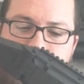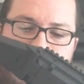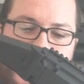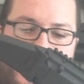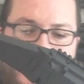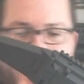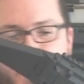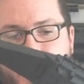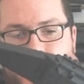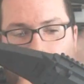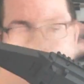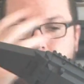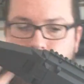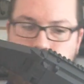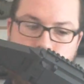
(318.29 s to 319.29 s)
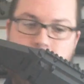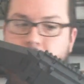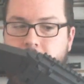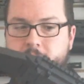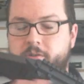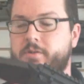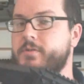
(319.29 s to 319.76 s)
You've got to take a
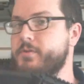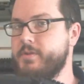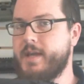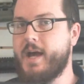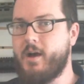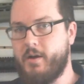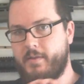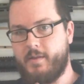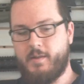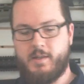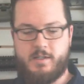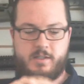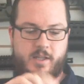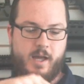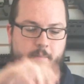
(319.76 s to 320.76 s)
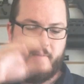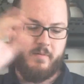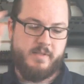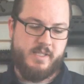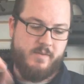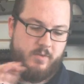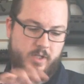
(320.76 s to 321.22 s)
lot of screws out, and then the
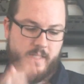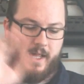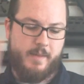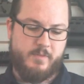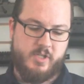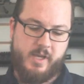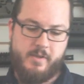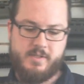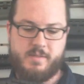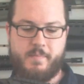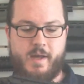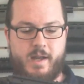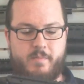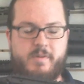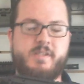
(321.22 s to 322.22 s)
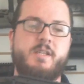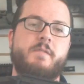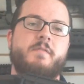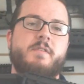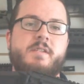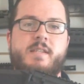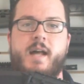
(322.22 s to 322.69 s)
upper receiver clamshells, the bottom
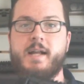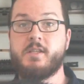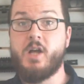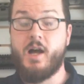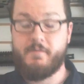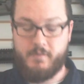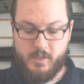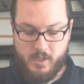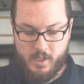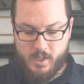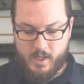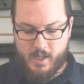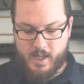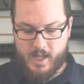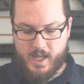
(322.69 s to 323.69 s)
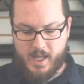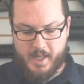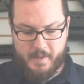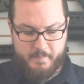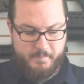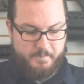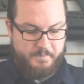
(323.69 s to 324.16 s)
receiver slides off.
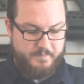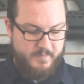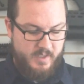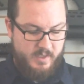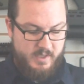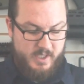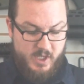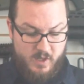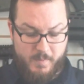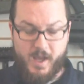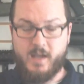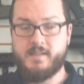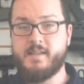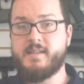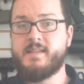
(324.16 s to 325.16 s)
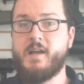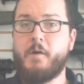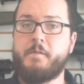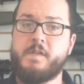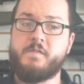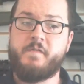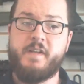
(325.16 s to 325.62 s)
The gearbox
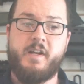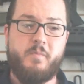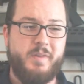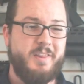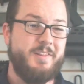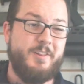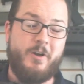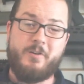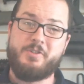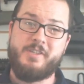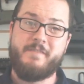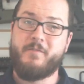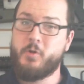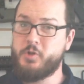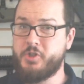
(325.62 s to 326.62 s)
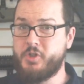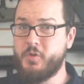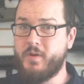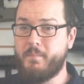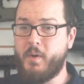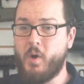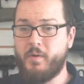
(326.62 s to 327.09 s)
itself is fitted with largely version
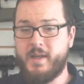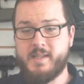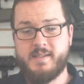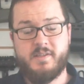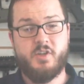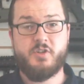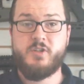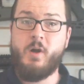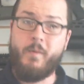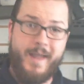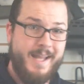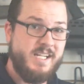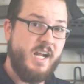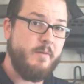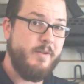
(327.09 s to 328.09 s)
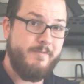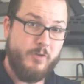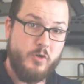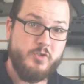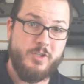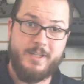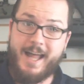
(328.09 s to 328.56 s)
2 components. There's no
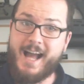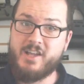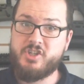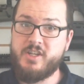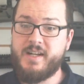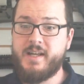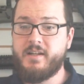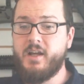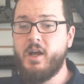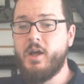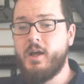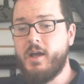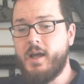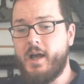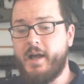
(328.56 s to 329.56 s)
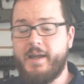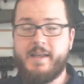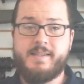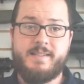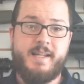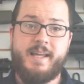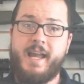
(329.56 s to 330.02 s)
anti-reversal latch in it.
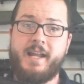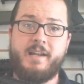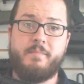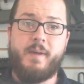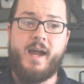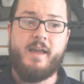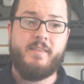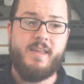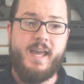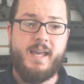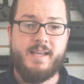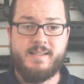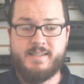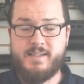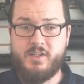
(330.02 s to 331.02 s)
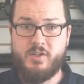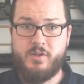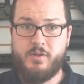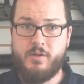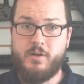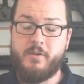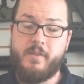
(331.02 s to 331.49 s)
It's negated by the
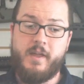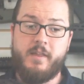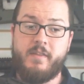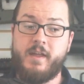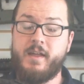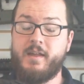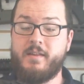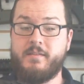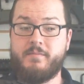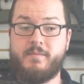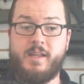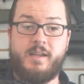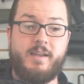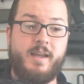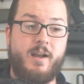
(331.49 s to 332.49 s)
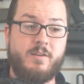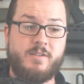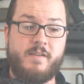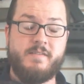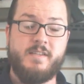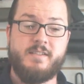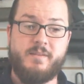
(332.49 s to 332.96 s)
ASC, or the
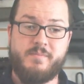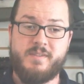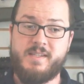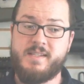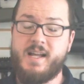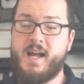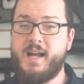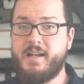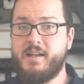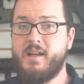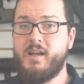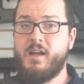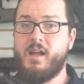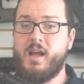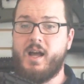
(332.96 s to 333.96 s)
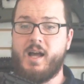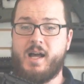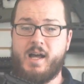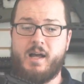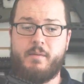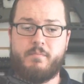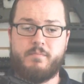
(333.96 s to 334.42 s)
Airsoft Systems designed
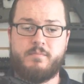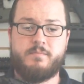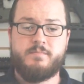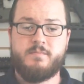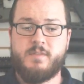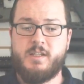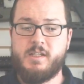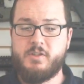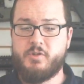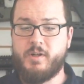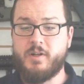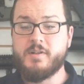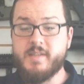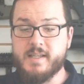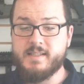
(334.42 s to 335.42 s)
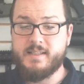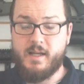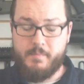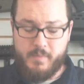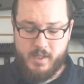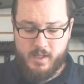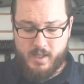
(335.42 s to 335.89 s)
trigger
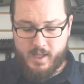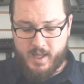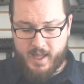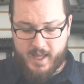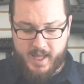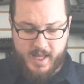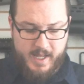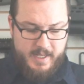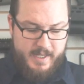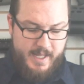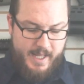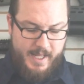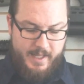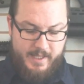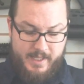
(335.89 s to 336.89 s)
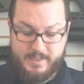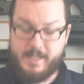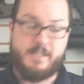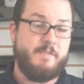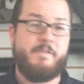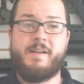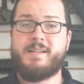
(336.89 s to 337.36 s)
system. And it
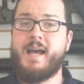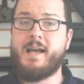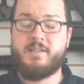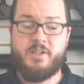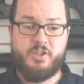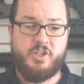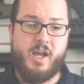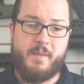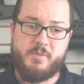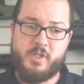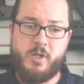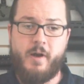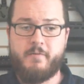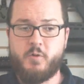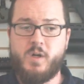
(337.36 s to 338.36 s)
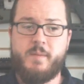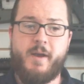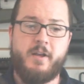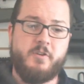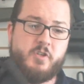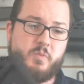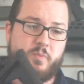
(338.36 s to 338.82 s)
does a fantastic job, so you don't have to worry
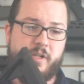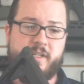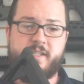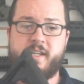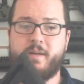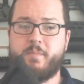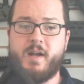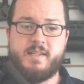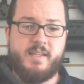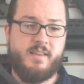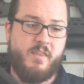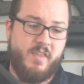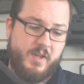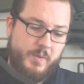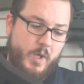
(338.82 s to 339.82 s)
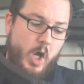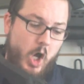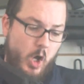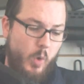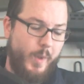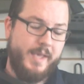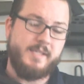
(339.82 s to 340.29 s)
about your spring decompressing. The thing will
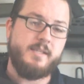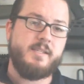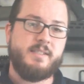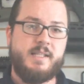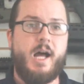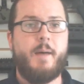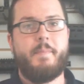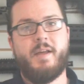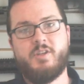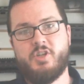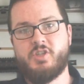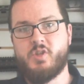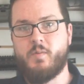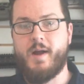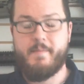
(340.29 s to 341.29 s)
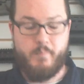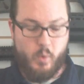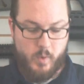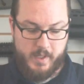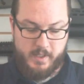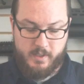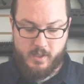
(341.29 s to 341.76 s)
always stop at just the right
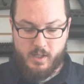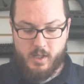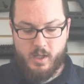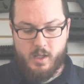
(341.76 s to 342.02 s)
point.